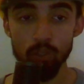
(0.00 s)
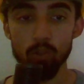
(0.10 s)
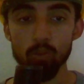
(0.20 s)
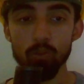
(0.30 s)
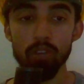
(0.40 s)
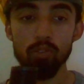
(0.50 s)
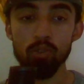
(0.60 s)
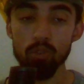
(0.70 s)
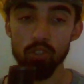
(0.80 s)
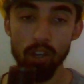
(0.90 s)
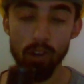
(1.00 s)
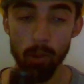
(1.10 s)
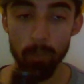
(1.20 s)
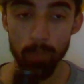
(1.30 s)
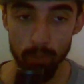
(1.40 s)
we have to shout
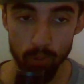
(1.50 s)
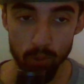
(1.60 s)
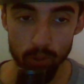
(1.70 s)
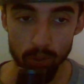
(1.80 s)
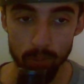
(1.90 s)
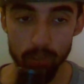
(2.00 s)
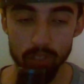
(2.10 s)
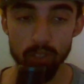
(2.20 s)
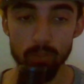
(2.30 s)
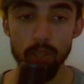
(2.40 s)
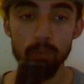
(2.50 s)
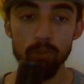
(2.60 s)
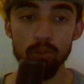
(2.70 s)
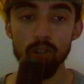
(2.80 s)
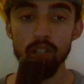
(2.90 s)
out Beeple. Mr.
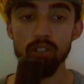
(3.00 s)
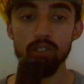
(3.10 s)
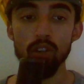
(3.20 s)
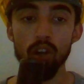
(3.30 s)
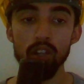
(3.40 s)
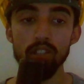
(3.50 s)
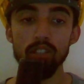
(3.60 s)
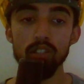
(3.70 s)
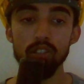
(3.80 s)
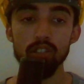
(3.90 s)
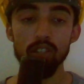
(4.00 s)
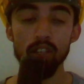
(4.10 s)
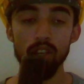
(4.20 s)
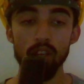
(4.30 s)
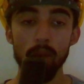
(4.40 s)
Beeple is the artist
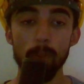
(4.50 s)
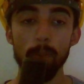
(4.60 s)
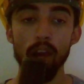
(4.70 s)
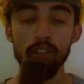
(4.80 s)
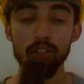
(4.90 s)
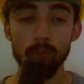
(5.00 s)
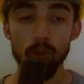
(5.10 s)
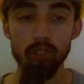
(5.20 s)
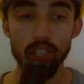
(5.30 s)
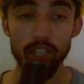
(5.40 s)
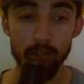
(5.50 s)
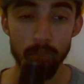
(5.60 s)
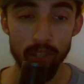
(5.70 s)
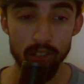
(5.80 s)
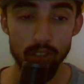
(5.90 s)
behind the most
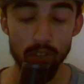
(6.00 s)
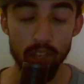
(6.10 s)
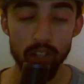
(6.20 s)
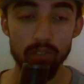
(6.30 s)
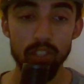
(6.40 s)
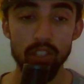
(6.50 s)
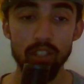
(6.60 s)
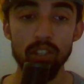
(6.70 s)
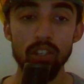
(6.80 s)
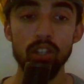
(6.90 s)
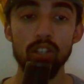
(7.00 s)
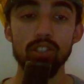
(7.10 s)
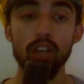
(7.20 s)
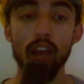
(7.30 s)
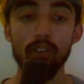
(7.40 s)
expensive NFT
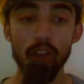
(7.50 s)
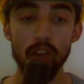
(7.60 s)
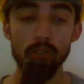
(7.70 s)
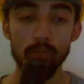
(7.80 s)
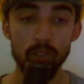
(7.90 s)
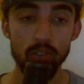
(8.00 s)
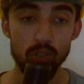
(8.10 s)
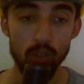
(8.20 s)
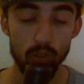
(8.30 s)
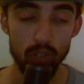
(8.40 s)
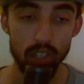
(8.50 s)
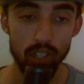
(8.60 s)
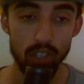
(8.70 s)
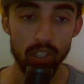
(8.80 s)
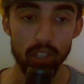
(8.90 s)
to have ever been sold
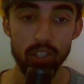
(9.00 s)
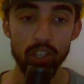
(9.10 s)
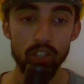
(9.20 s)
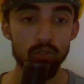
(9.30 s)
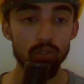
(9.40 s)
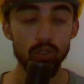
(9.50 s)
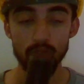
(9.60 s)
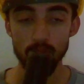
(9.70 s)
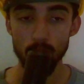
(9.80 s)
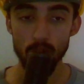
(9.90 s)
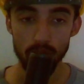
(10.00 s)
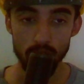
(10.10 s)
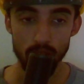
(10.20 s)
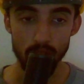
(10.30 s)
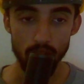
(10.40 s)
in the history of the world.
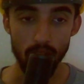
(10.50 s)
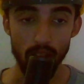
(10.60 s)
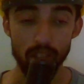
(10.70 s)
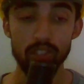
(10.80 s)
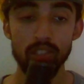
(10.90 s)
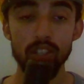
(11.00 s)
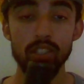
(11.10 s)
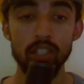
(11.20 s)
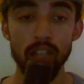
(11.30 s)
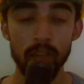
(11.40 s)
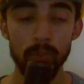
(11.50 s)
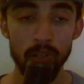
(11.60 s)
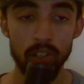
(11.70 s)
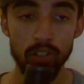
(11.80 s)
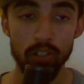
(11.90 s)
At 69
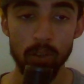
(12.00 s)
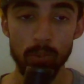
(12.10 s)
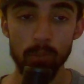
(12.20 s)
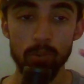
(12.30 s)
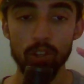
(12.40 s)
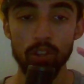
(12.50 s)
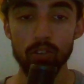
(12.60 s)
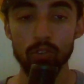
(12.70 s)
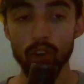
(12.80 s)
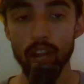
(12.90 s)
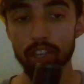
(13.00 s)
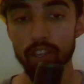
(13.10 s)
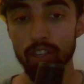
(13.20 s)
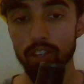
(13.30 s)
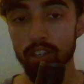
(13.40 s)
million, I'm gonna put it right
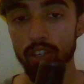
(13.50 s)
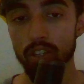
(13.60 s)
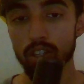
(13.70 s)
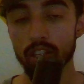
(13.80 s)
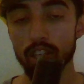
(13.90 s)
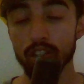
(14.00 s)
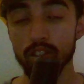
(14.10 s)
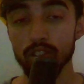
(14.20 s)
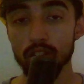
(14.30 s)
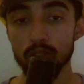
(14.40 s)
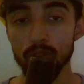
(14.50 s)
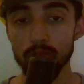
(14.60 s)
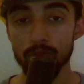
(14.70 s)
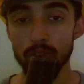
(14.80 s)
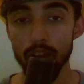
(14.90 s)
here. It consists of
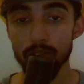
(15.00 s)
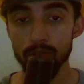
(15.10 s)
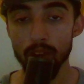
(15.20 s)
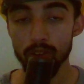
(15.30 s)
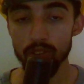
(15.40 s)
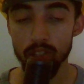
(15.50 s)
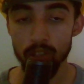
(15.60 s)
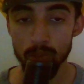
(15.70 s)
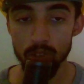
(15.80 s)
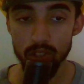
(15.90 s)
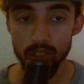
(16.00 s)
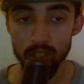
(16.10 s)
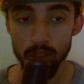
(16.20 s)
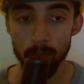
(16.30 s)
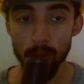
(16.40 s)
5,000 images
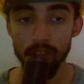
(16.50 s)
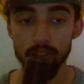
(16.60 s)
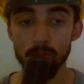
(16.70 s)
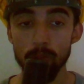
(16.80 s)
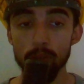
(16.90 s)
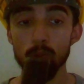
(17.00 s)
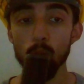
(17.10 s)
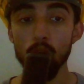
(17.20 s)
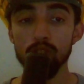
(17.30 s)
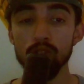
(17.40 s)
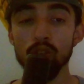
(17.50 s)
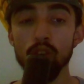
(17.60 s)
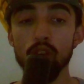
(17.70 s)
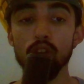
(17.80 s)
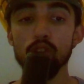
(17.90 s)
combined to make one
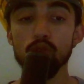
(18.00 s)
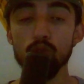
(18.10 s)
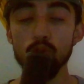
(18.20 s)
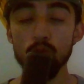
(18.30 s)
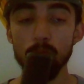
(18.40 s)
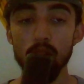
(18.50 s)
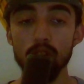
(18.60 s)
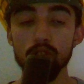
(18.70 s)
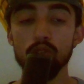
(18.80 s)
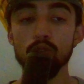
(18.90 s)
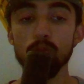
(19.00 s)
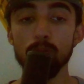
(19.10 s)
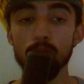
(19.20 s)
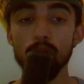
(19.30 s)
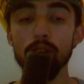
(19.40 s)

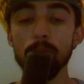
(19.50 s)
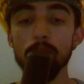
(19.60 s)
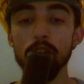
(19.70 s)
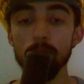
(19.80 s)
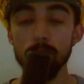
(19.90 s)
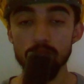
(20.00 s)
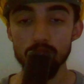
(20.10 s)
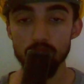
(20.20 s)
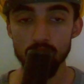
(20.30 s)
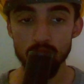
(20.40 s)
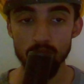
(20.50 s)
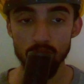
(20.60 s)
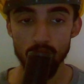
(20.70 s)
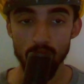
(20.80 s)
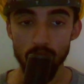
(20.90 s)
supreme image,
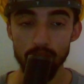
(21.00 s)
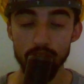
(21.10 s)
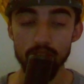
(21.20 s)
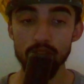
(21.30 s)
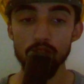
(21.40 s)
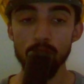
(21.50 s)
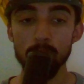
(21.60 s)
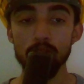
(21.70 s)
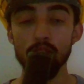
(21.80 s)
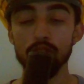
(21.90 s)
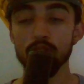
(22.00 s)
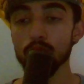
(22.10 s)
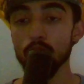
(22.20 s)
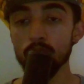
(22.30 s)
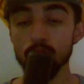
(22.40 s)
and each image has its
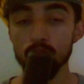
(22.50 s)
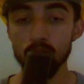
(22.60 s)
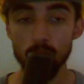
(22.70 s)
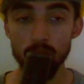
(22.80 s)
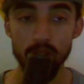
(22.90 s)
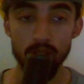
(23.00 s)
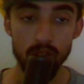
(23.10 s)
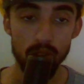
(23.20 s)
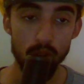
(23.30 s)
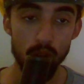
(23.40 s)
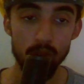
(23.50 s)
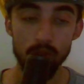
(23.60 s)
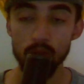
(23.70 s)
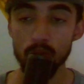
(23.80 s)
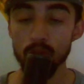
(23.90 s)
own story and its
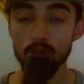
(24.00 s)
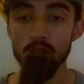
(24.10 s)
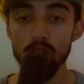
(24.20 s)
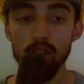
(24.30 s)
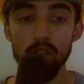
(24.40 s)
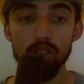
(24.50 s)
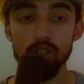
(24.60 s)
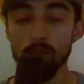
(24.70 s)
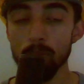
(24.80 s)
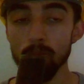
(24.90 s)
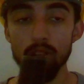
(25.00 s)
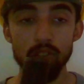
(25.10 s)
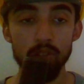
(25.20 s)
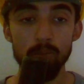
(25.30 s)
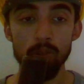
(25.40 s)
own cool
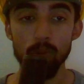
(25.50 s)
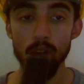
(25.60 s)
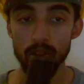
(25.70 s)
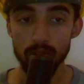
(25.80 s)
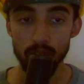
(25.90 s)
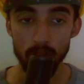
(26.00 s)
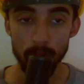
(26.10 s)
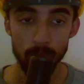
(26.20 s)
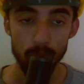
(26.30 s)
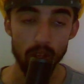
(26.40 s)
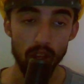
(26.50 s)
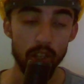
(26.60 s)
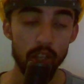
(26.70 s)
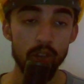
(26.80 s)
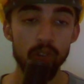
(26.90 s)
symbolism and whatever. And
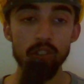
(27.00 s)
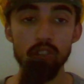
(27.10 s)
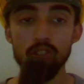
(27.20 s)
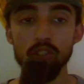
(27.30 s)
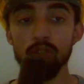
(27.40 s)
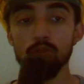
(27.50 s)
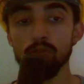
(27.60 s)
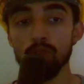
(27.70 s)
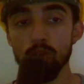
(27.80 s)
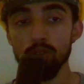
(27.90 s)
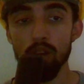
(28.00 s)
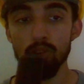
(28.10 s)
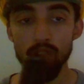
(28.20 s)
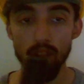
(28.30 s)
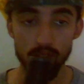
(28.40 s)
here on this channel, Thrown Out
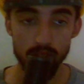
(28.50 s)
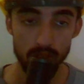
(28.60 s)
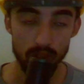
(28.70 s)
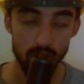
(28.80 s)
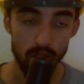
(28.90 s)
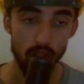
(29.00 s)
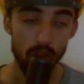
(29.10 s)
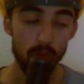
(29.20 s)
Reactions, we